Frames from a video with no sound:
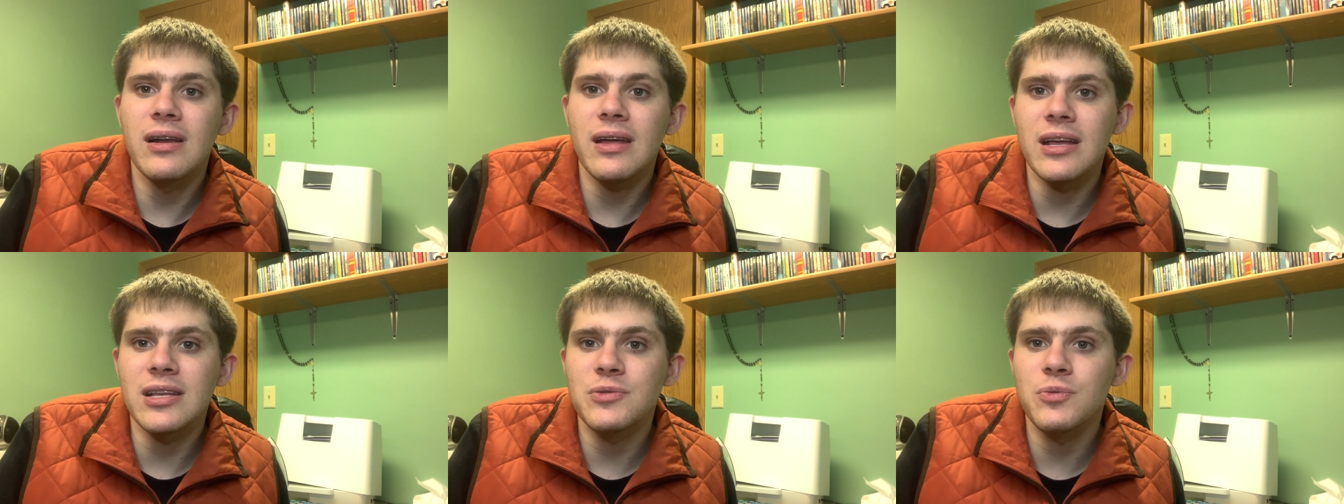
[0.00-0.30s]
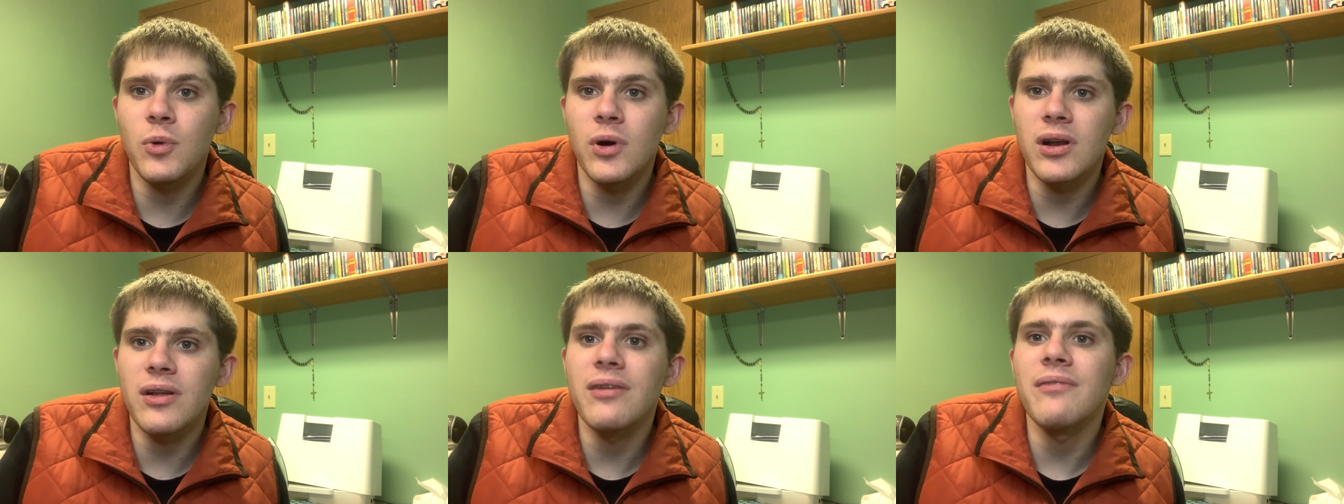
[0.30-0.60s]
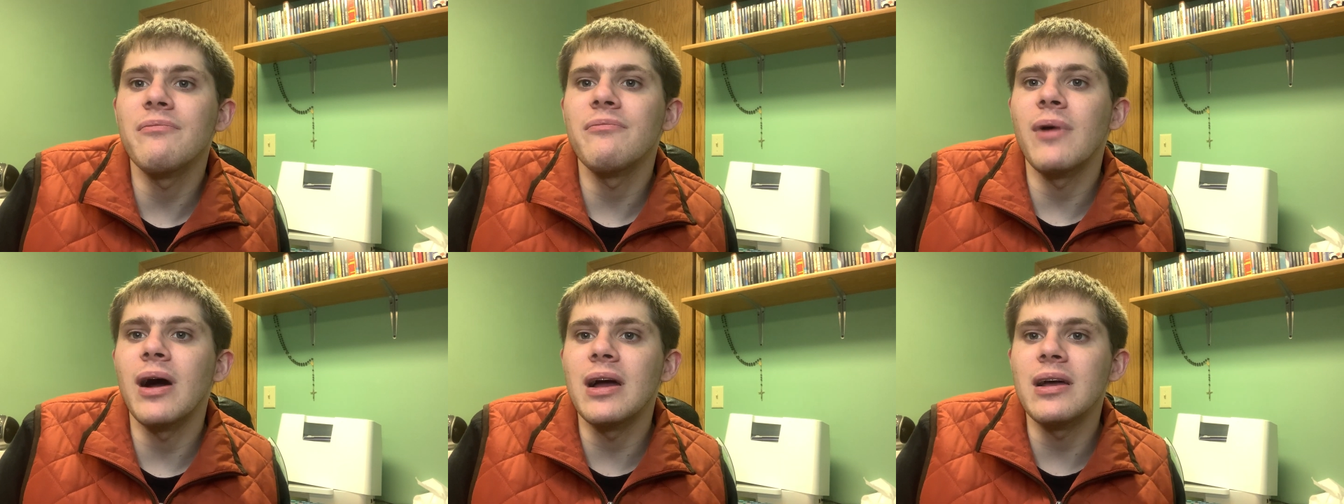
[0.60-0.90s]
It's one of
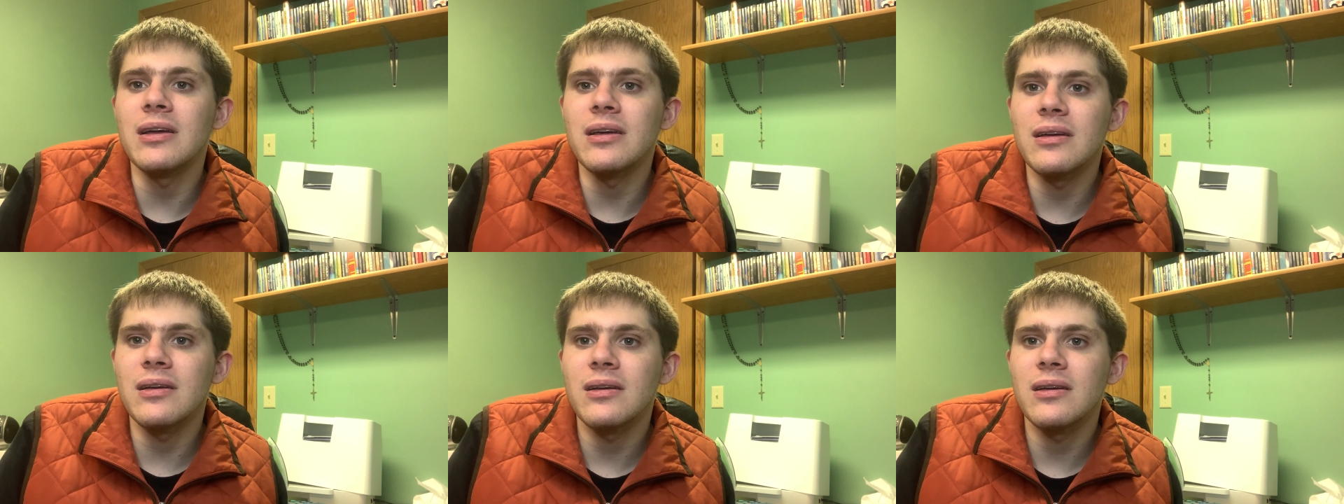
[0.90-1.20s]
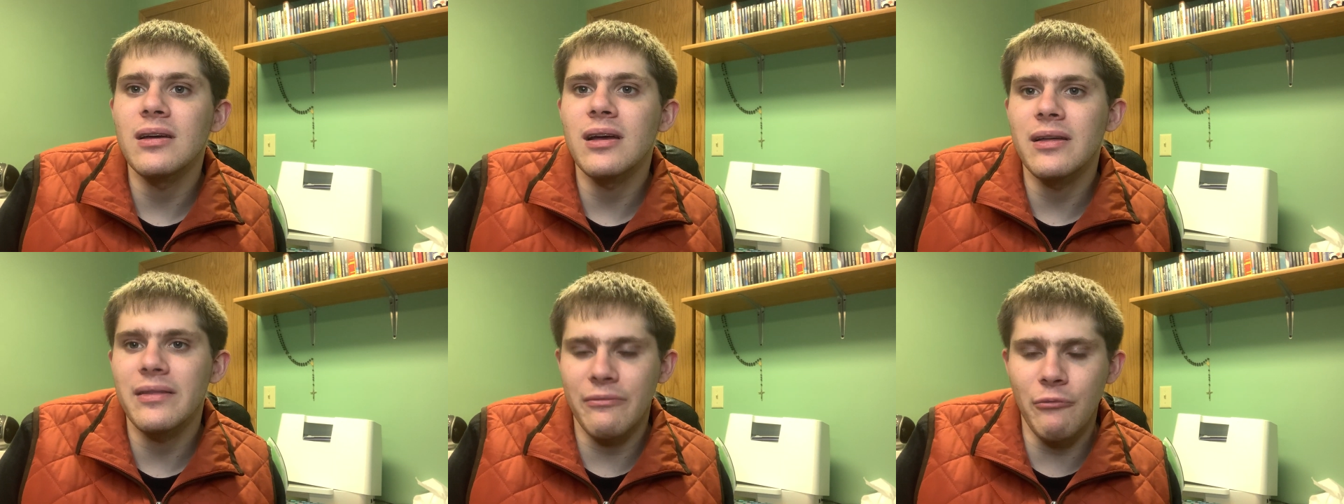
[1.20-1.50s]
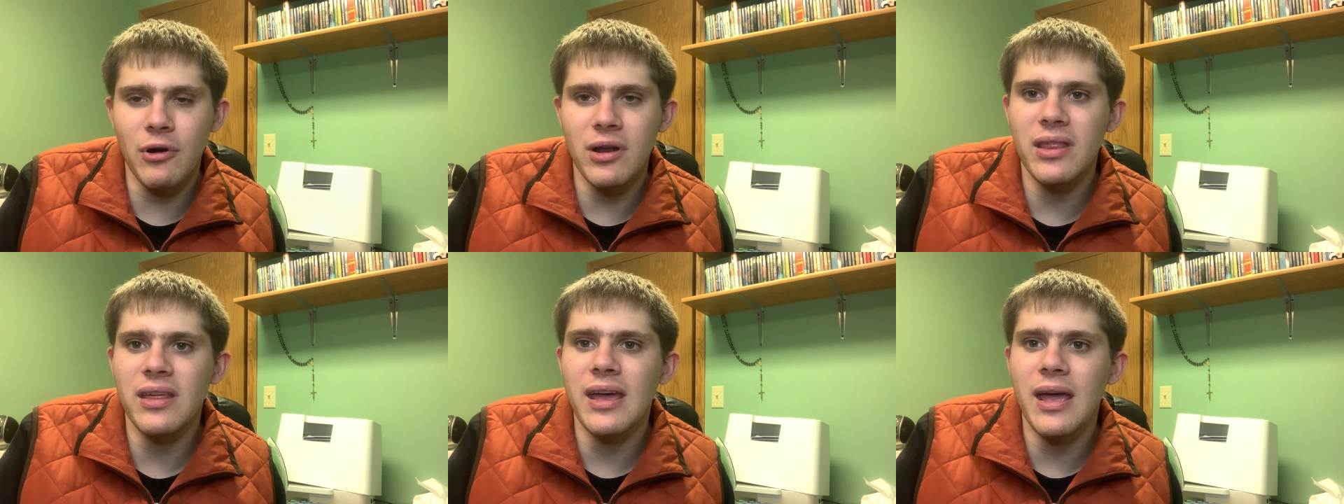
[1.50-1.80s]

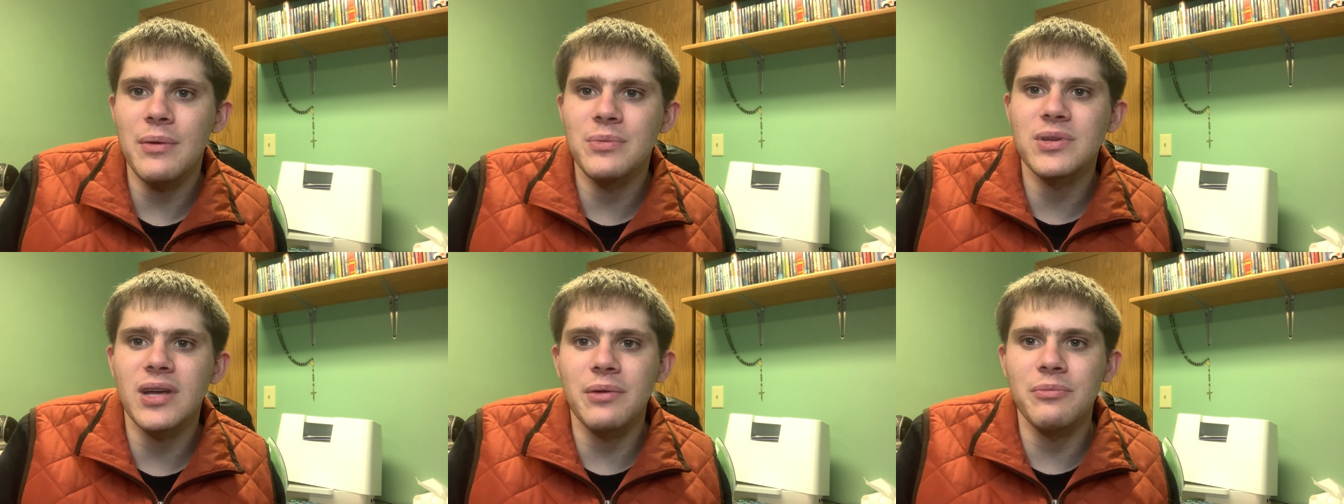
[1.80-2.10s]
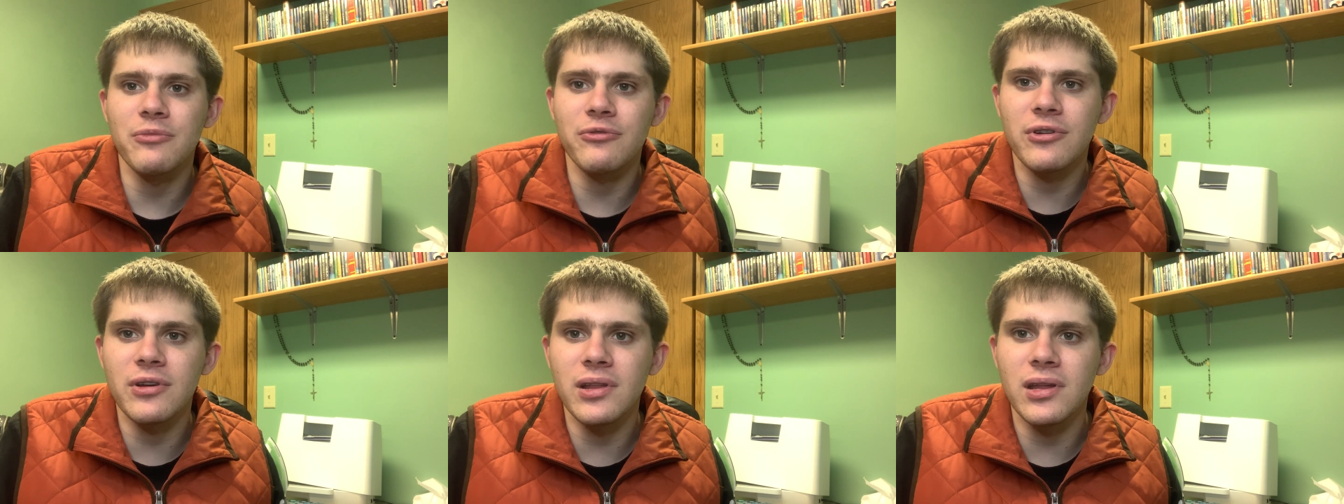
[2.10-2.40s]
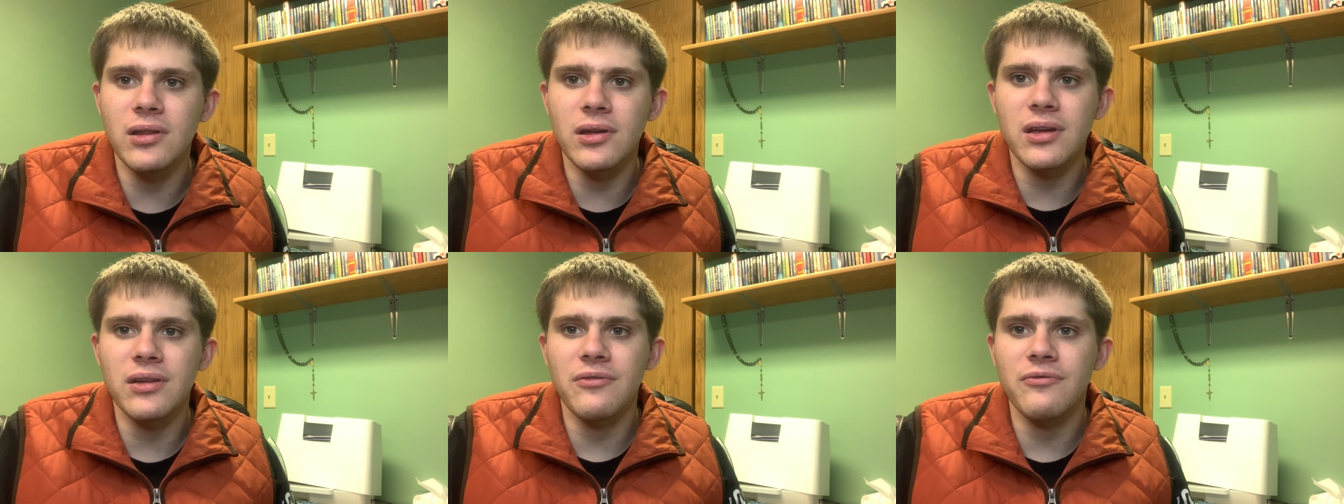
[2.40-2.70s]
the games I'm really
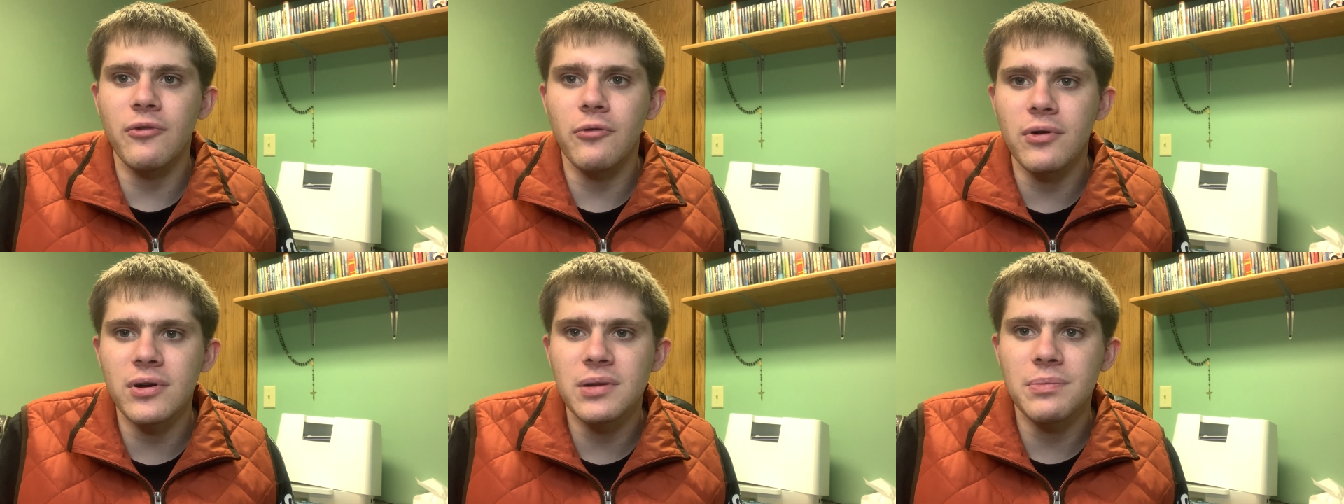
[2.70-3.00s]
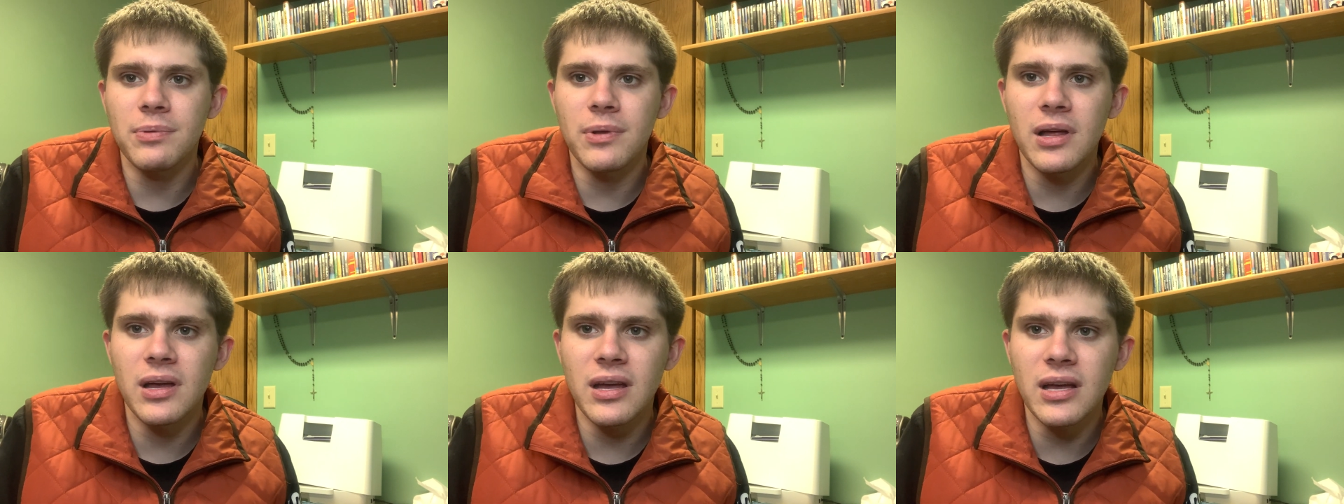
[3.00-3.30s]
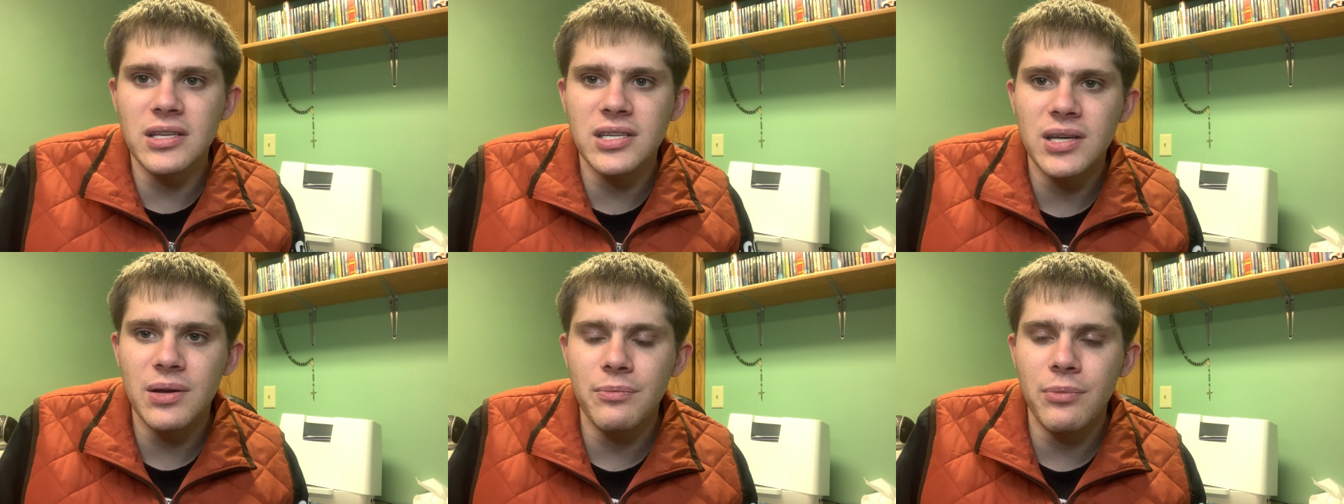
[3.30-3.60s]
looking forward to playing
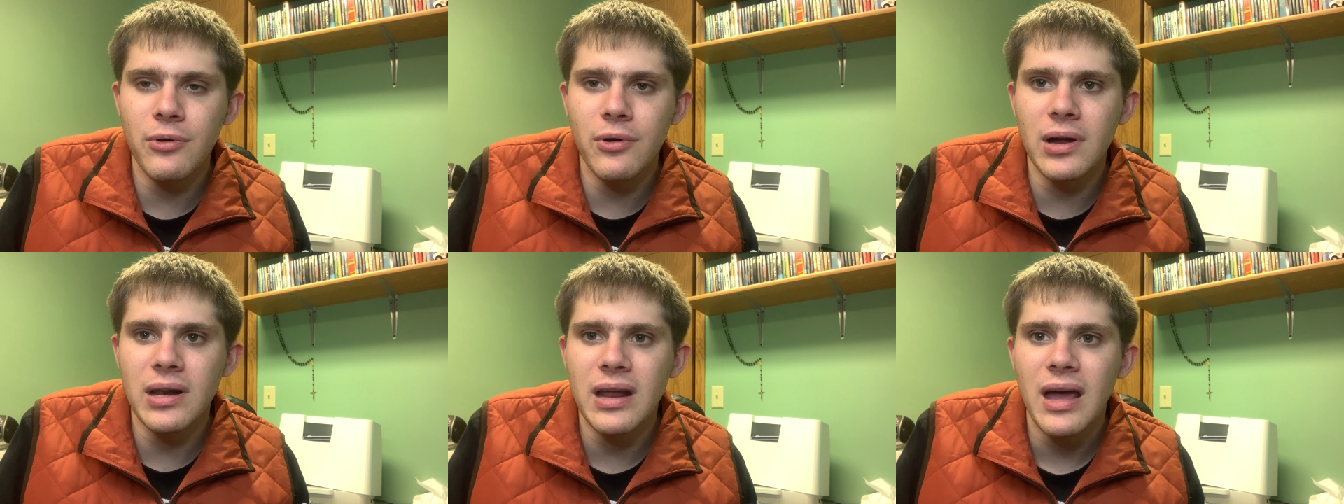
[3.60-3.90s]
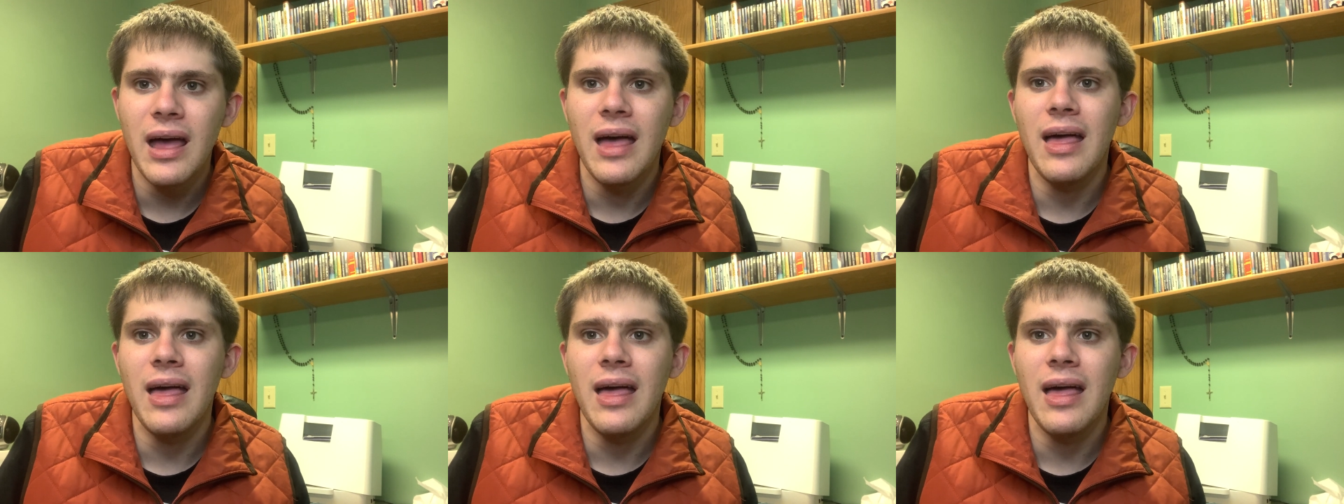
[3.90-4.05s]
at some point.